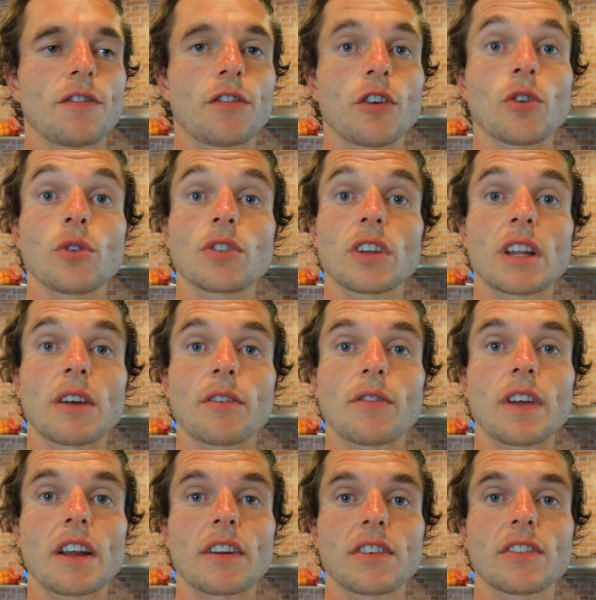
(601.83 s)
fruit and other
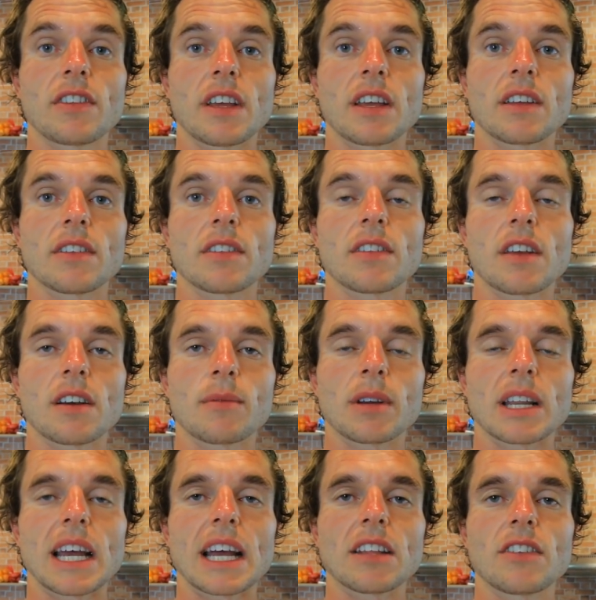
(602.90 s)
various things that I'm
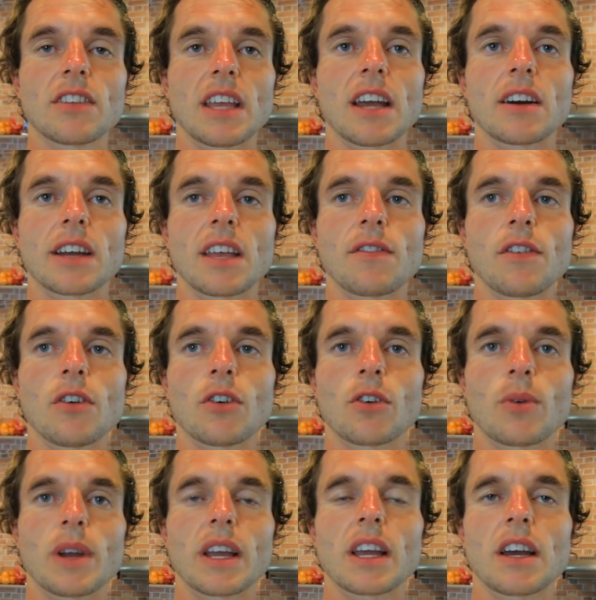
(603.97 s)
going to add. So yeah, I'll give you a
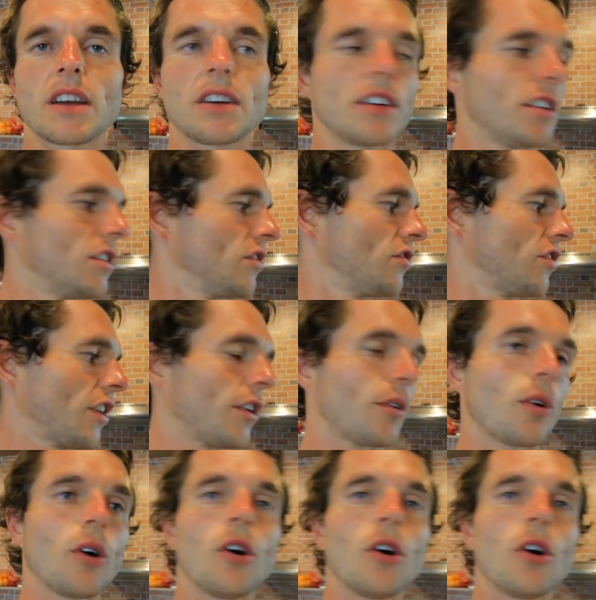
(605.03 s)
quick show